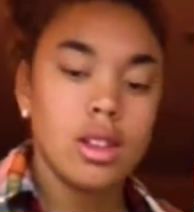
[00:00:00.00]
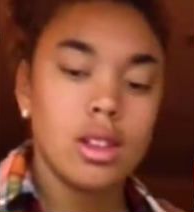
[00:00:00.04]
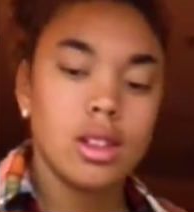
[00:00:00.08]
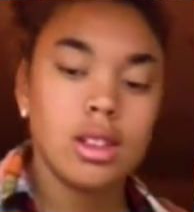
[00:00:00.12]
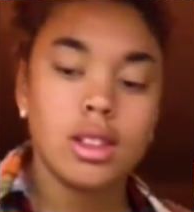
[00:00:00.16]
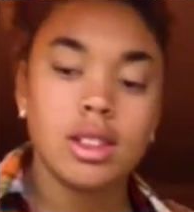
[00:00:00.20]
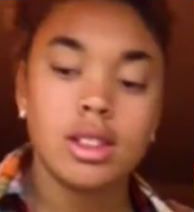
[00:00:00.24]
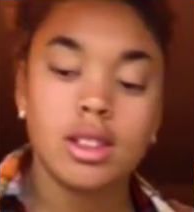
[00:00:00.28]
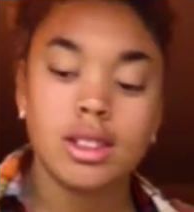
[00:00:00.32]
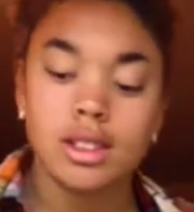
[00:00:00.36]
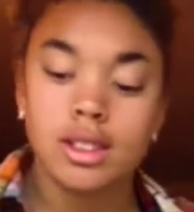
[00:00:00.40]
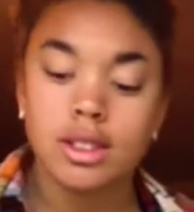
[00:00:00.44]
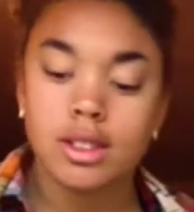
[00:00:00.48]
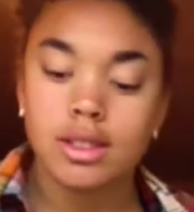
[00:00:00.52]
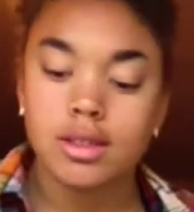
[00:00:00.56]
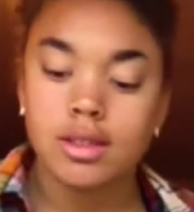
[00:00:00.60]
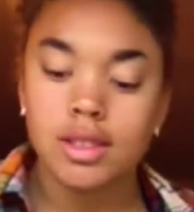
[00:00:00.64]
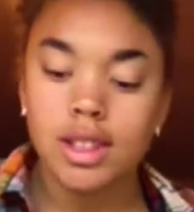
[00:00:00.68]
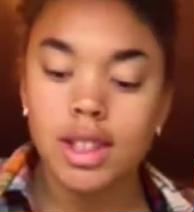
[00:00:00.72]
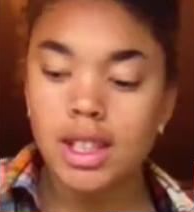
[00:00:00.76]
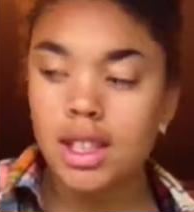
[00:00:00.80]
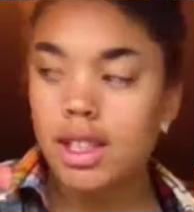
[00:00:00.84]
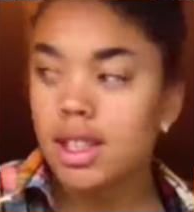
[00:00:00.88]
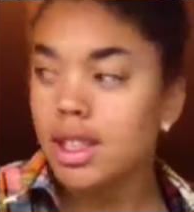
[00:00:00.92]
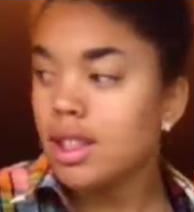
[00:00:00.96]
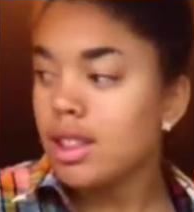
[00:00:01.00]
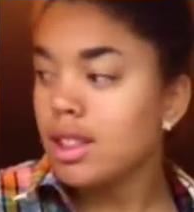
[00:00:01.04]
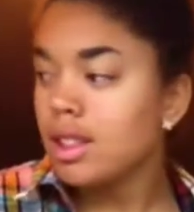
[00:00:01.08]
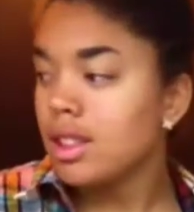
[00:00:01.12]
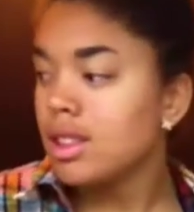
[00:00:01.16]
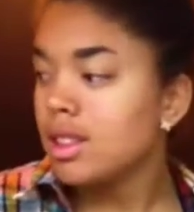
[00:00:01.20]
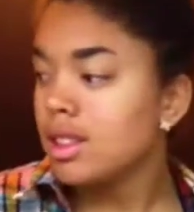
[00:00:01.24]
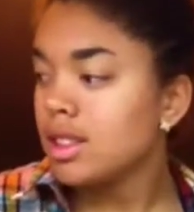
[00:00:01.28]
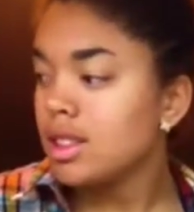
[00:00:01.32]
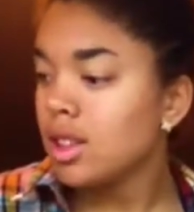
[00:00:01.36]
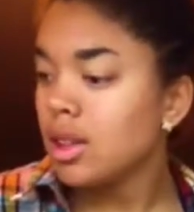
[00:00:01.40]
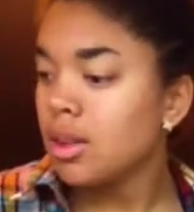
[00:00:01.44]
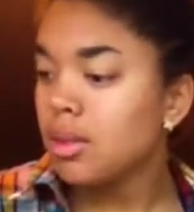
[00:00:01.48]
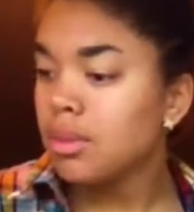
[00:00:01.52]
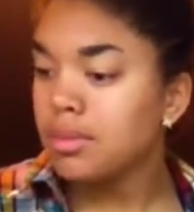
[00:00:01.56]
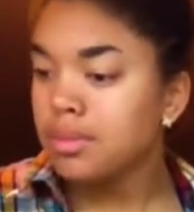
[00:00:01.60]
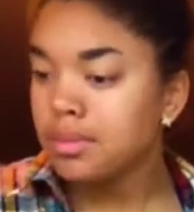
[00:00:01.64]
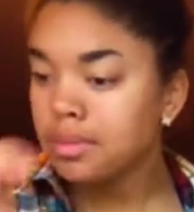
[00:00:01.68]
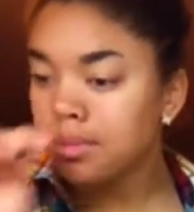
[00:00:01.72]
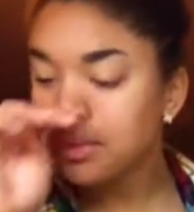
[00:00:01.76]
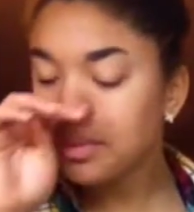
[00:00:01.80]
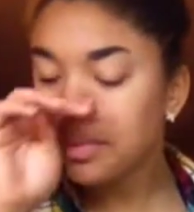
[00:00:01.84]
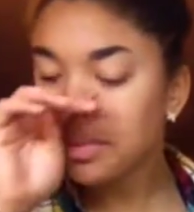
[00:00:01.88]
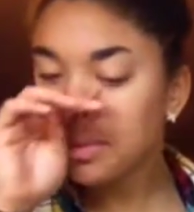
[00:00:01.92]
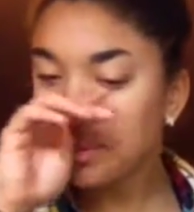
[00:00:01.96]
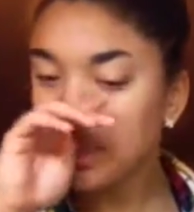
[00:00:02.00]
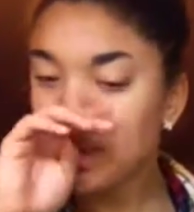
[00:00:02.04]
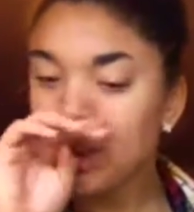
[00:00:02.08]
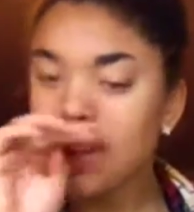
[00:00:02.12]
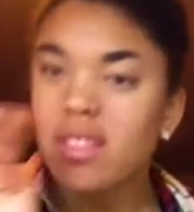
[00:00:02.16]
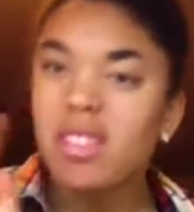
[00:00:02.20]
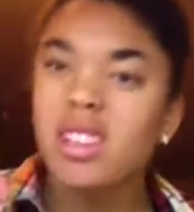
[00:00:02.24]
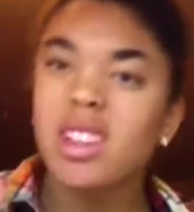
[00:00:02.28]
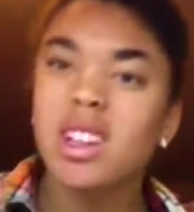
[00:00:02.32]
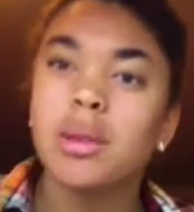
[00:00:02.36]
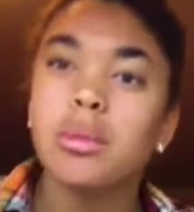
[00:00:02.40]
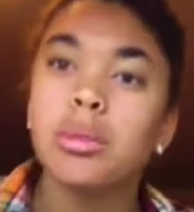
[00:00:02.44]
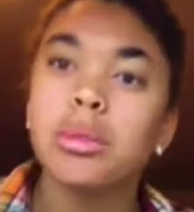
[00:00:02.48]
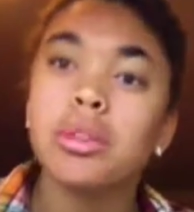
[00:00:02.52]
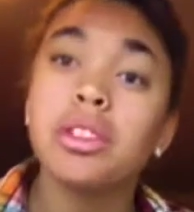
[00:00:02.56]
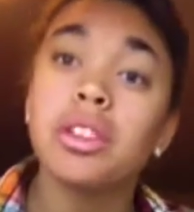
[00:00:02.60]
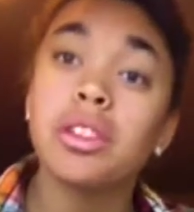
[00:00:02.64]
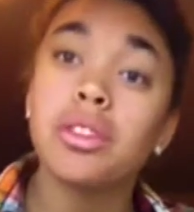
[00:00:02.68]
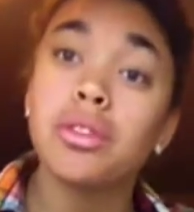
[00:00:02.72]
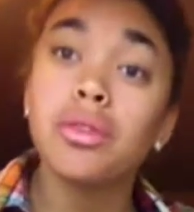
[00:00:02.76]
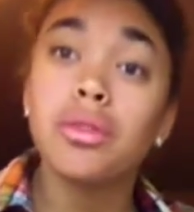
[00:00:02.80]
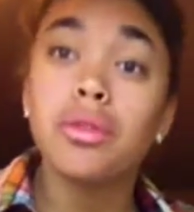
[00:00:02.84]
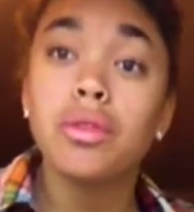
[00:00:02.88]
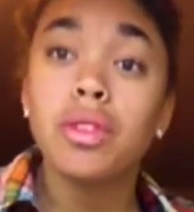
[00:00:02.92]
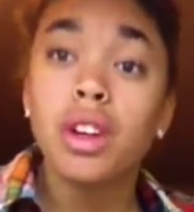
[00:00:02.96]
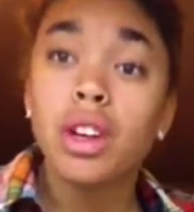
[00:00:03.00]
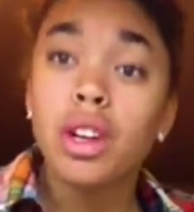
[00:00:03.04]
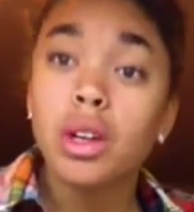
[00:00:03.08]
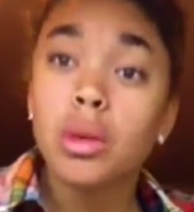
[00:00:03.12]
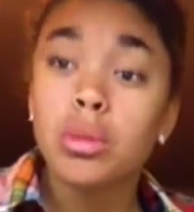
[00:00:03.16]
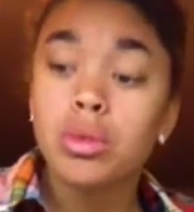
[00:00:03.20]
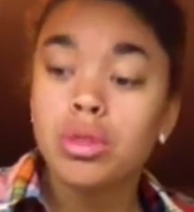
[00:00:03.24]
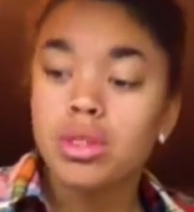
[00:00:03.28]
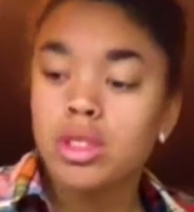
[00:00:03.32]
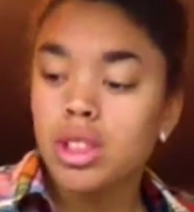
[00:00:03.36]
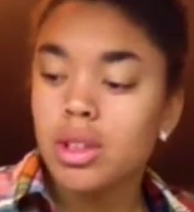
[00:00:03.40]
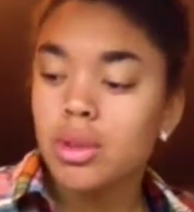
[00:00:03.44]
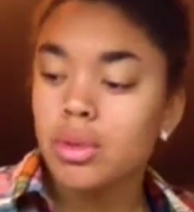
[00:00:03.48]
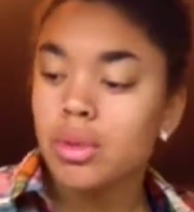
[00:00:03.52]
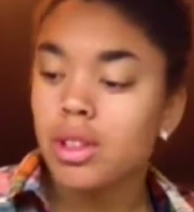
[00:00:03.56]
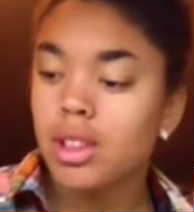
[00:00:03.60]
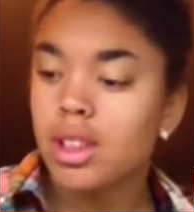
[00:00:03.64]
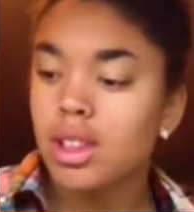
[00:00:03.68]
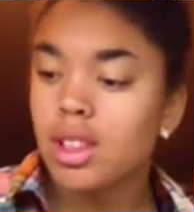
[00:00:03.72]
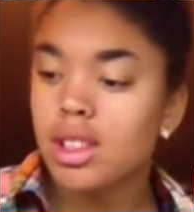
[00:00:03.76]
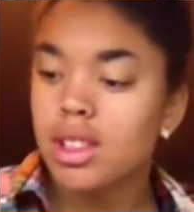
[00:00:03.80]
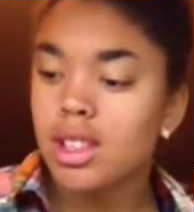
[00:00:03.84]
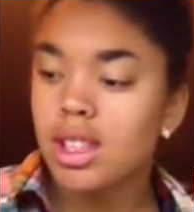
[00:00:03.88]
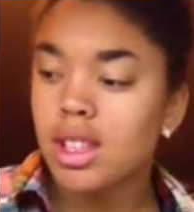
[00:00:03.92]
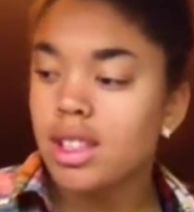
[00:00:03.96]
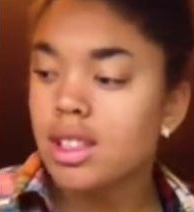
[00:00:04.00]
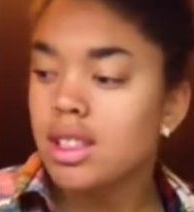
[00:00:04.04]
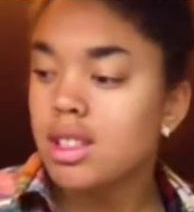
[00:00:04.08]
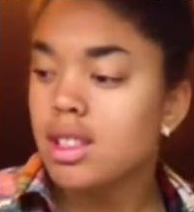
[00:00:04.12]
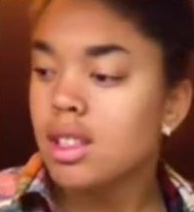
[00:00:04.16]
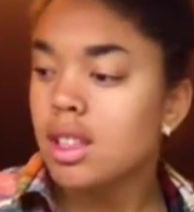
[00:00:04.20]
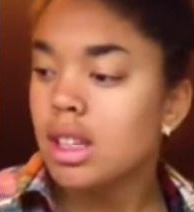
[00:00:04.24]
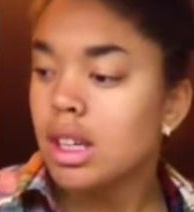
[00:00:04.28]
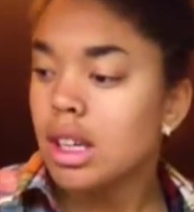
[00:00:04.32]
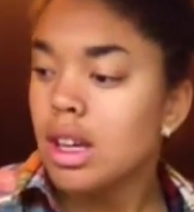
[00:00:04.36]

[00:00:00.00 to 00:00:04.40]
Alrighty then, so we have a couple of different variables that we're going to test.